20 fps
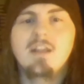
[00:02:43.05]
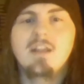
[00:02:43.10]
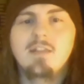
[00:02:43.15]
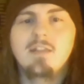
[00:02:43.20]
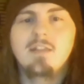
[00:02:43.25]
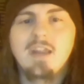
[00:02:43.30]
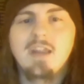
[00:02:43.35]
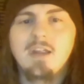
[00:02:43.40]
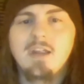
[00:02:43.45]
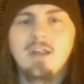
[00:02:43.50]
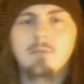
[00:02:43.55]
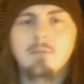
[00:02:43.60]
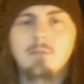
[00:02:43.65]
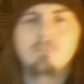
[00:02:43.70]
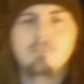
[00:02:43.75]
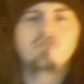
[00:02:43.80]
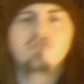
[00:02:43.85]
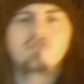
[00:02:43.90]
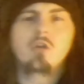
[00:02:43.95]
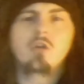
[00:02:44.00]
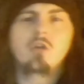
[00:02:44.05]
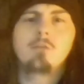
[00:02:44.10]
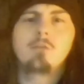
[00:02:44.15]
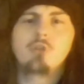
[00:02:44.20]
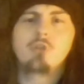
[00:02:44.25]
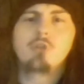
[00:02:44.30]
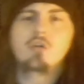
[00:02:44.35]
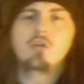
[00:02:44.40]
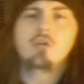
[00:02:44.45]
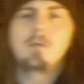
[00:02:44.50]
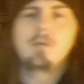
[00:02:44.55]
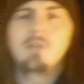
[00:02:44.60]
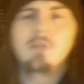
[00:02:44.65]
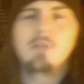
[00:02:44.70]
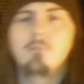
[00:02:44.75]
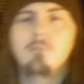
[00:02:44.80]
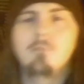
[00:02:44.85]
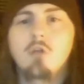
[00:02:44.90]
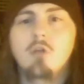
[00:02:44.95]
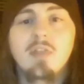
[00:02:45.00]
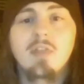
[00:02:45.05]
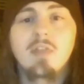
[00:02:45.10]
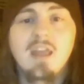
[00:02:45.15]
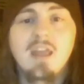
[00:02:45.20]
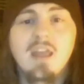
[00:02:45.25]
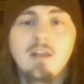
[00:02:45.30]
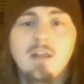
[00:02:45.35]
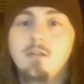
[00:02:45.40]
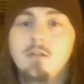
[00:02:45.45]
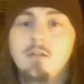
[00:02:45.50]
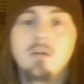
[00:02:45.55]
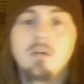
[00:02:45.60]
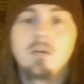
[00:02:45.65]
the drone program with more than